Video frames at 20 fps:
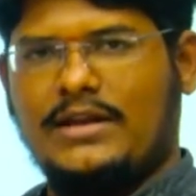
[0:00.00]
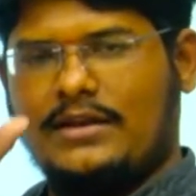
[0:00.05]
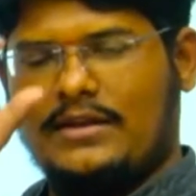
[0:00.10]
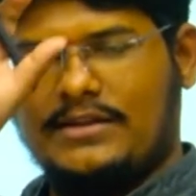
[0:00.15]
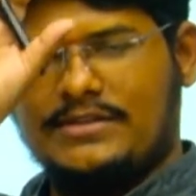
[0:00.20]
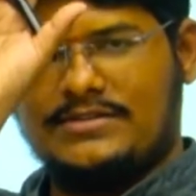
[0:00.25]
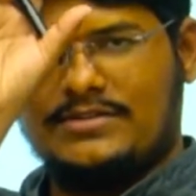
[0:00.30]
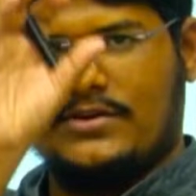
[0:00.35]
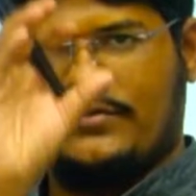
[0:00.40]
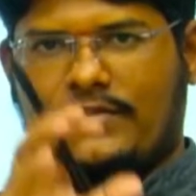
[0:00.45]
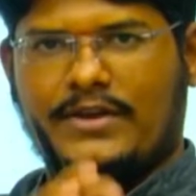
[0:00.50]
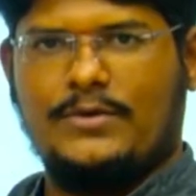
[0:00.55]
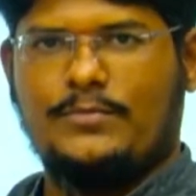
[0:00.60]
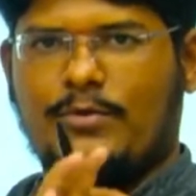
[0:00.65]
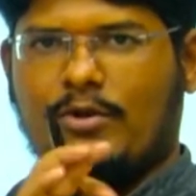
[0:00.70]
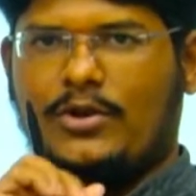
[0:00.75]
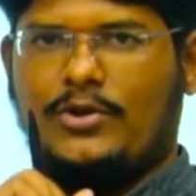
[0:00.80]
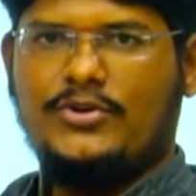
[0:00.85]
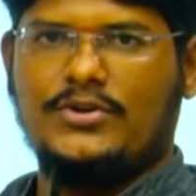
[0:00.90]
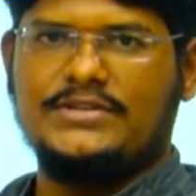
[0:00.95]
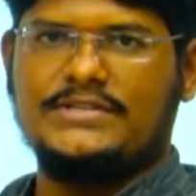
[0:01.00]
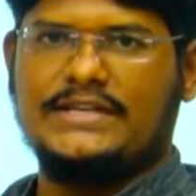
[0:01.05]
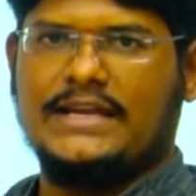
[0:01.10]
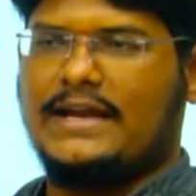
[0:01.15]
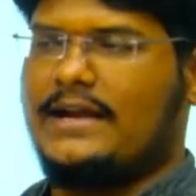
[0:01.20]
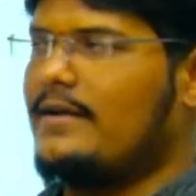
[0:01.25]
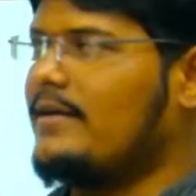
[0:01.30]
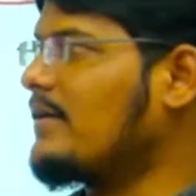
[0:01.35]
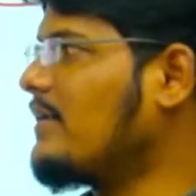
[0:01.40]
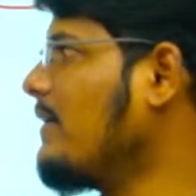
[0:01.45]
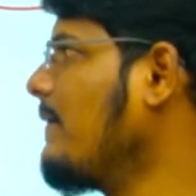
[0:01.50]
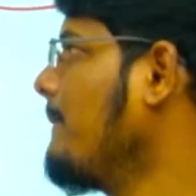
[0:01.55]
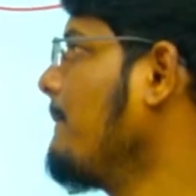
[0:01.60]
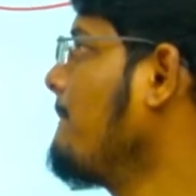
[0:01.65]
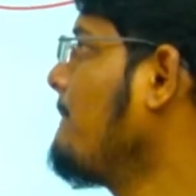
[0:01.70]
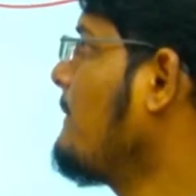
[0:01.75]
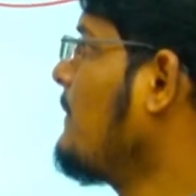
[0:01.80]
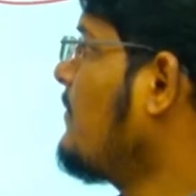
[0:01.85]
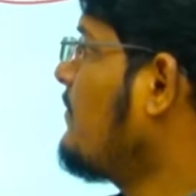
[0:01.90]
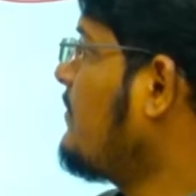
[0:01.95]
list of air pollutants secondary.
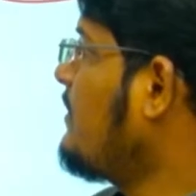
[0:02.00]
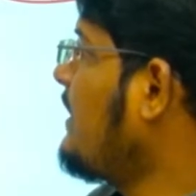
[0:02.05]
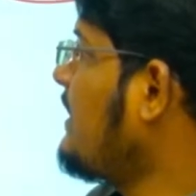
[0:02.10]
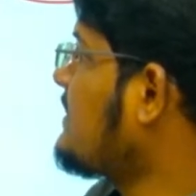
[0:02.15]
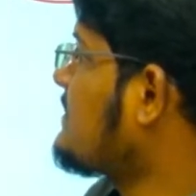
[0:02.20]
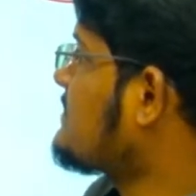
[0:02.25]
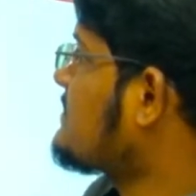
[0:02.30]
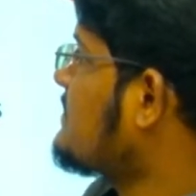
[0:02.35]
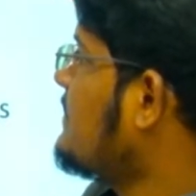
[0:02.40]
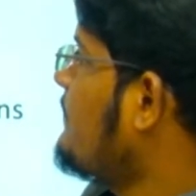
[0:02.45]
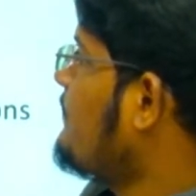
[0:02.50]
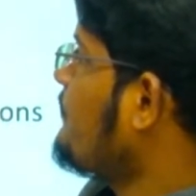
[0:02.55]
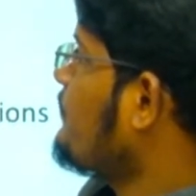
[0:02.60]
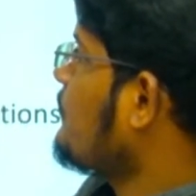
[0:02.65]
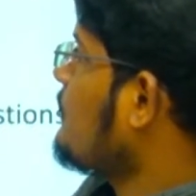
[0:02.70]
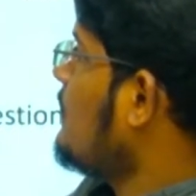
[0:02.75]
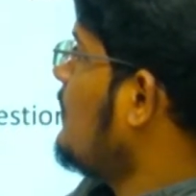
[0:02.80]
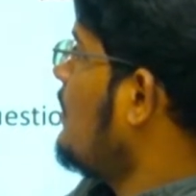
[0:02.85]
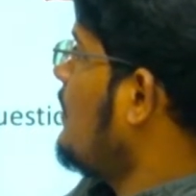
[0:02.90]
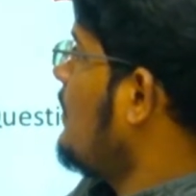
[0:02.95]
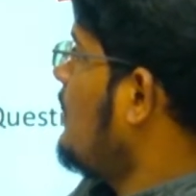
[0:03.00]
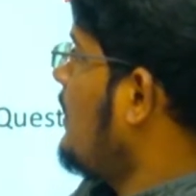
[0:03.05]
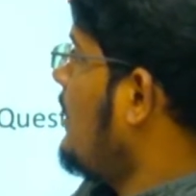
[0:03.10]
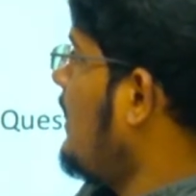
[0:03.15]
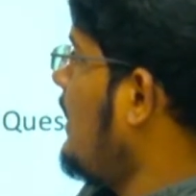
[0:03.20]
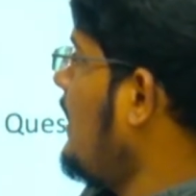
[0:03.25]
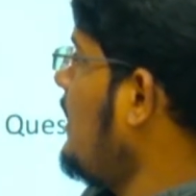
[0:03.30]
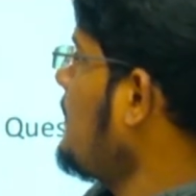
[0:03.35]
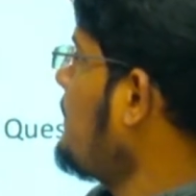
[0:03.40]
Next, air